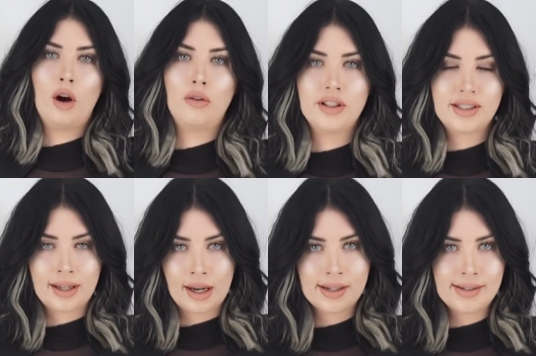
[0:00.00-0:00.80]
my office.
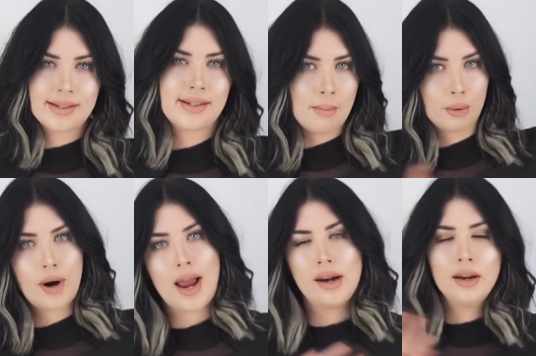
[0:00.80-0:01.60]
Like I can
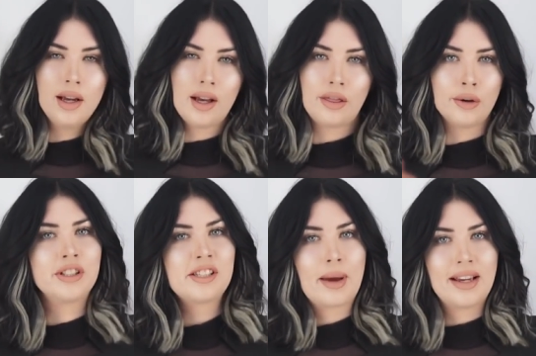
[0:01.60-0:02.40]
separate
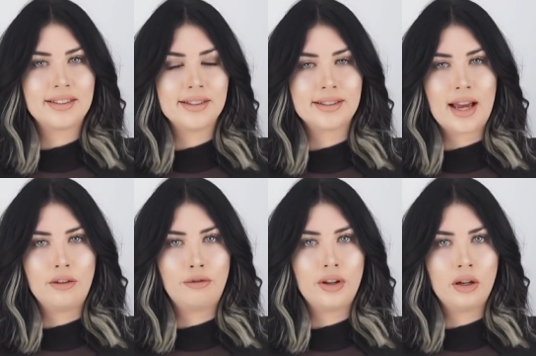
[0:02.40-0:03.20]
those spaces
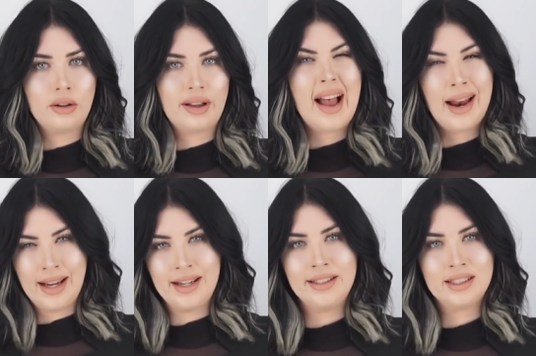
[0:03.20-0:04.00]
and feel at
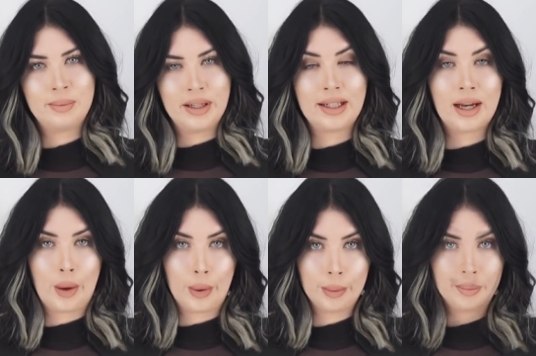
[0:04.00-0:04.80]
ease being at
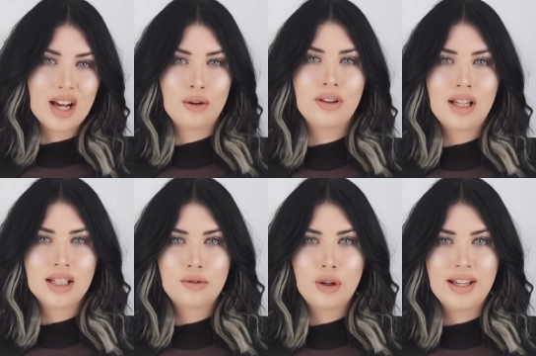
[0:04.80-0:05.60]
home. And over the
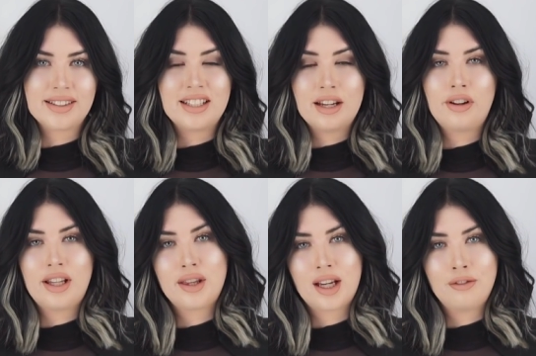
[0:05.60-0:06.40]
last four years, I
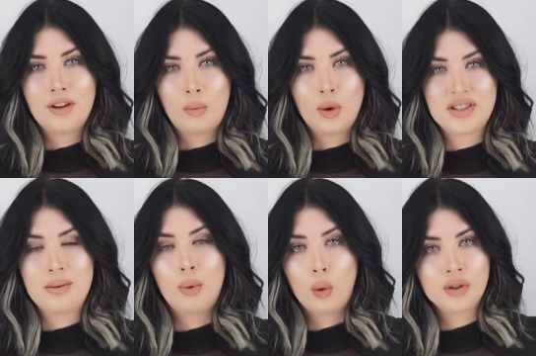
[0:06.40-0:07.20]
definitely think I found what's
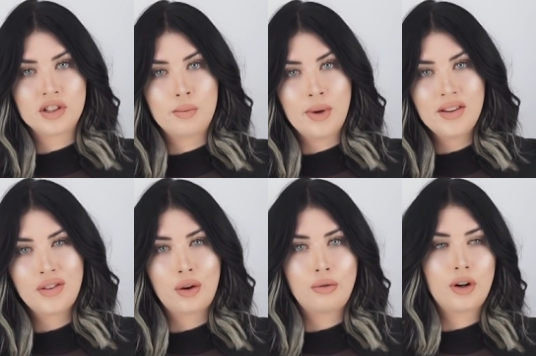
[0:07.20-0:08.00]
important to me.
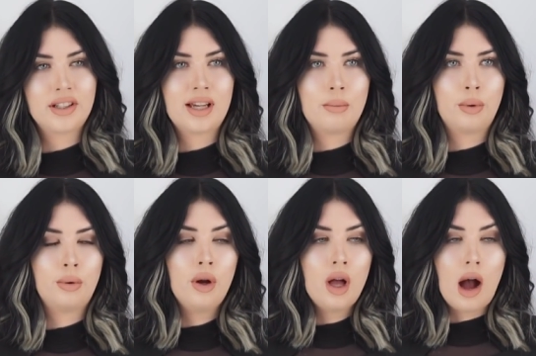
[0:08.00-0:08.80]
So for
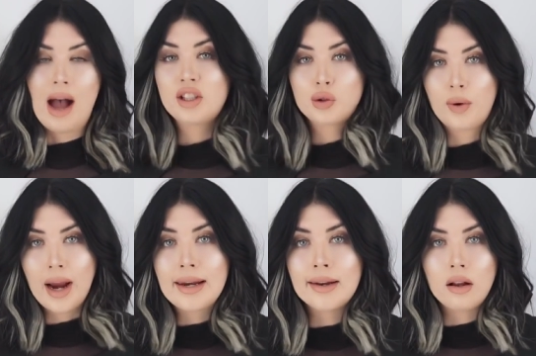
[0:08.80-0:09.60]
example, I
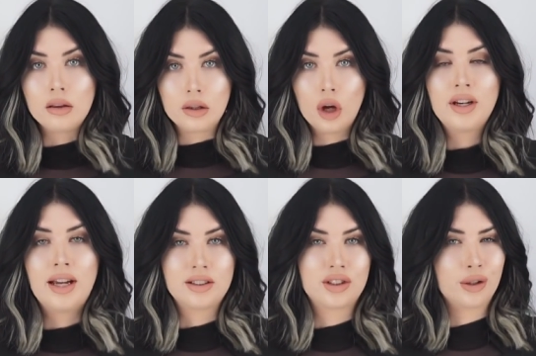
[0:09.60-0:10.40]
train a lot
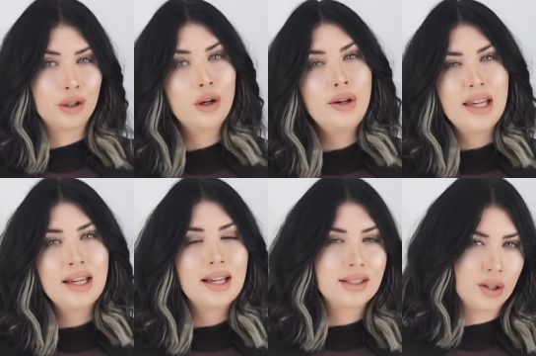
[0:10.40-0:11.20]
now, so clothing
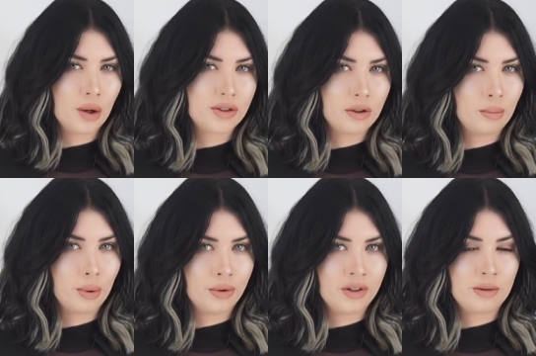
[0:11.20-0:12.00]
is not so
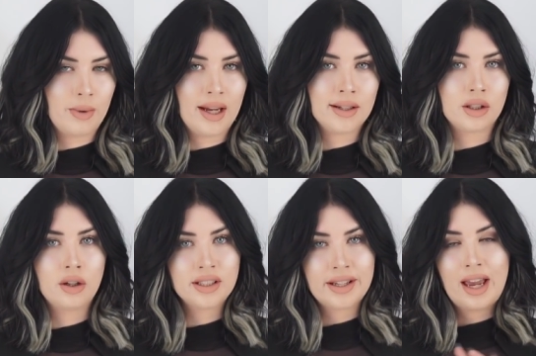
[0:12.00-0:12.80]
important to me as
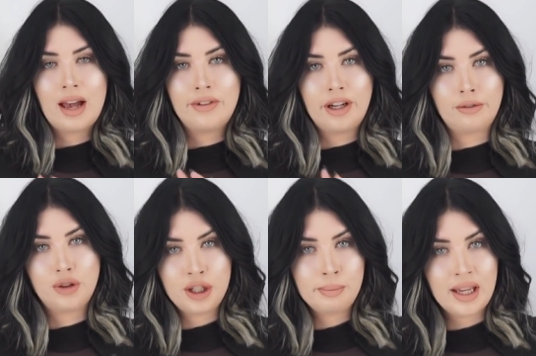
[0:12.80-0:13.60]
long as I have
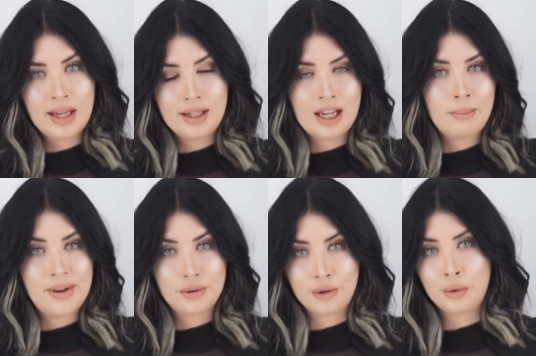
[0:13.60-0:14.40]
enough gym gear to get
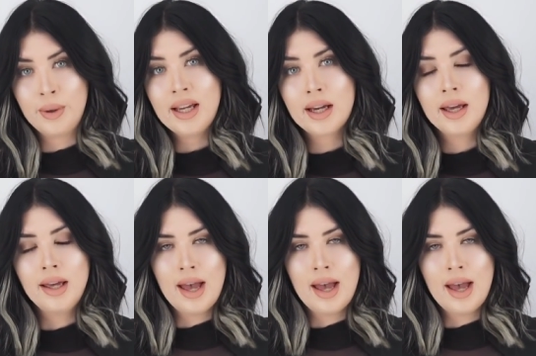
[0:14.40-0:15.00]
me through a week.